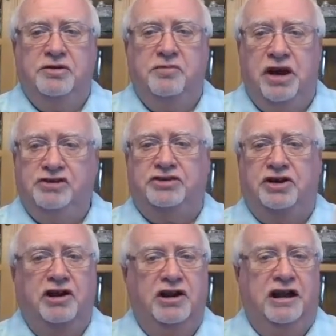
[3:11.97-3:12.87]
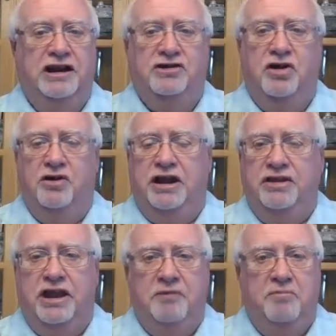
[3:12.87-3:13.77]
And when I started, I didn't know
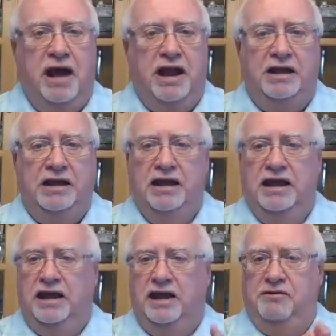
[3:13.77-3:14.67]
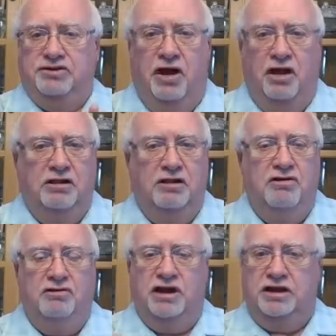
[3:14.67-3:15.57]
anything about it, and I was all alone.